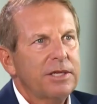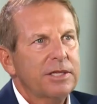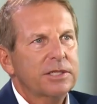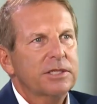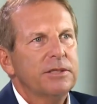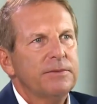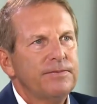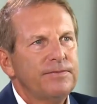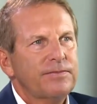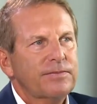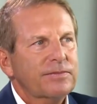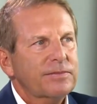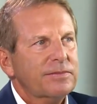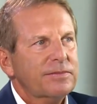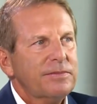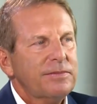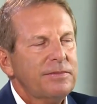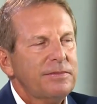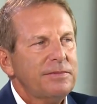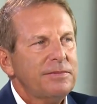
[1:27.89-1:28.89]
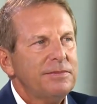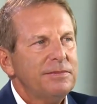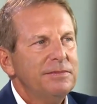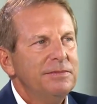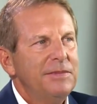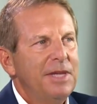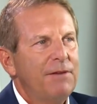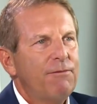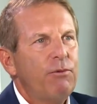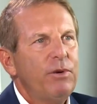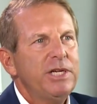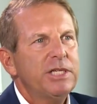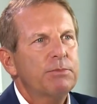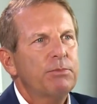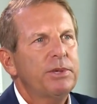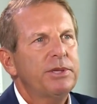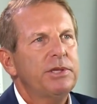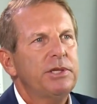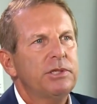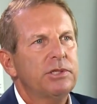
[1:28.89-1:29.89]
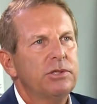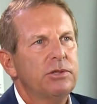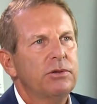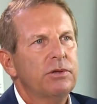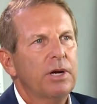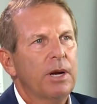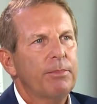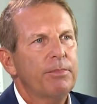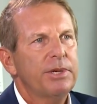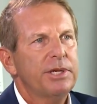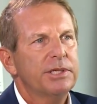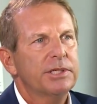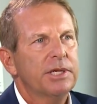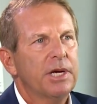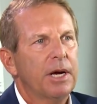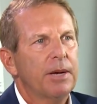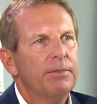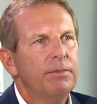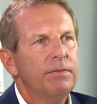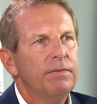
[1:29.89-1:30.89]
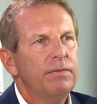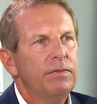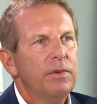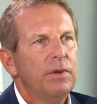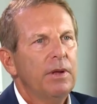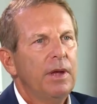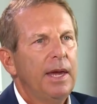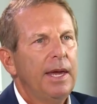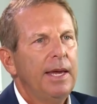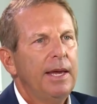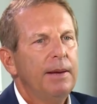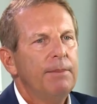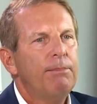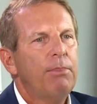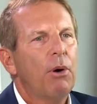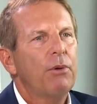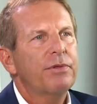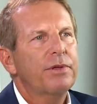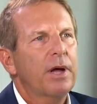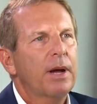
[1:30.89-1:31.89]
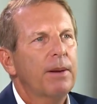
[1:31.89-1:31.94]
listen, if we split these two companies up, both